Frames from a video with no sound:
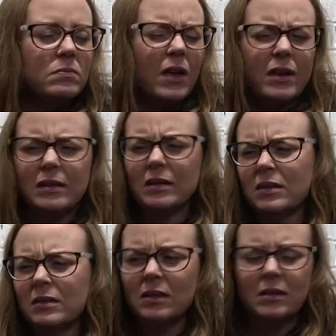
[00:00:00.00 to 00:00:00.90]
like
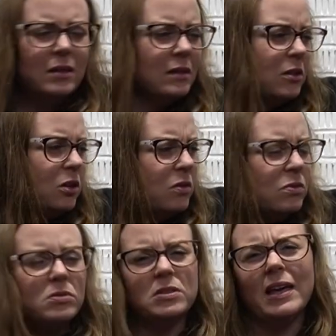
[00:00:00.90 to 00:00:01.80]

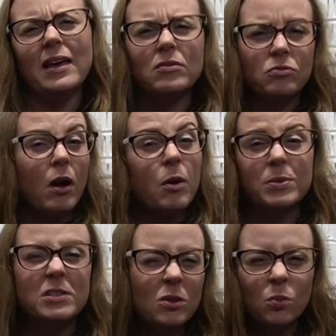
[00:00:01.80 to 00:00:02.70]
use it right up
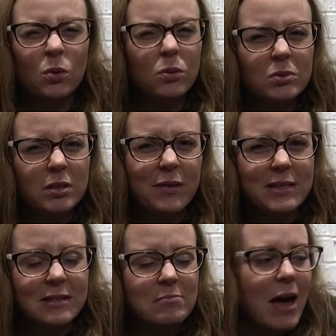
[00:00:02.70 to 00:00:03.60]
into the wall, so it
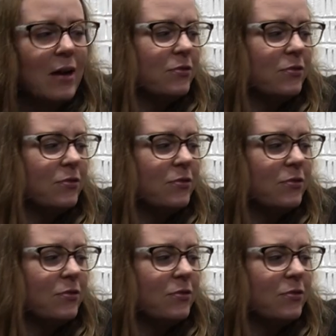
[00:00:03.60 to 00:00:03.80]
didn't matter